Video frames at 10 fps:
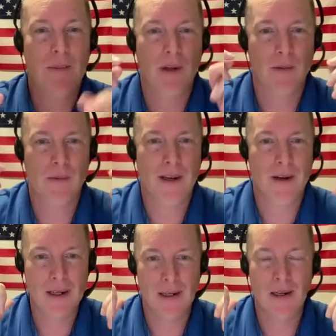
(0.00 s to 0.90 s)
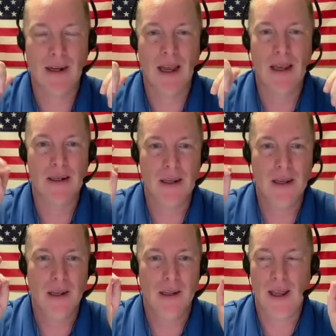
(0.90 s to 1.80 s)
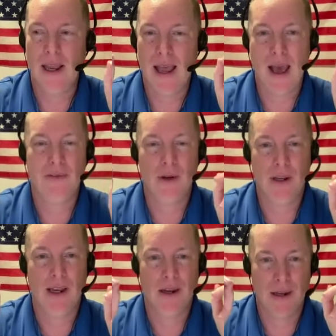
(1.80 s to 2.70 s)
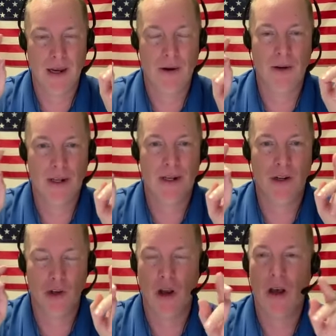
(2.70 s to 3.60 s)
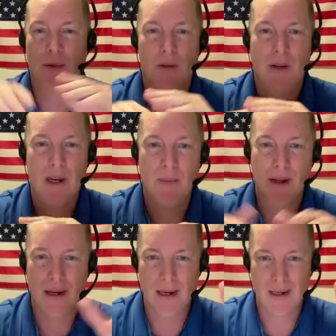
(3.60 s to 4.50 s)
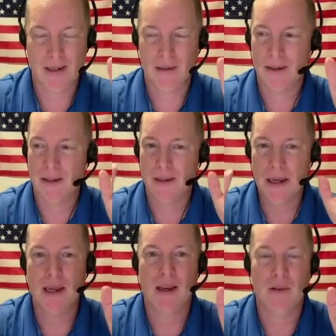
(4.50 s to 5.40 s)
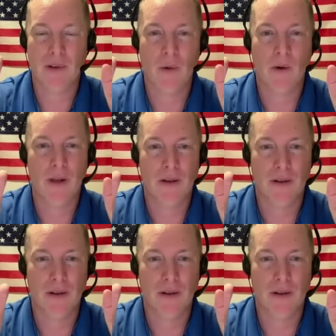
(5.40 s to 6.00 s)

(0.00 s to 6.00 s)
enlisted guys, they have to get a guaranteed job. So anybody listening that's thinking of going to the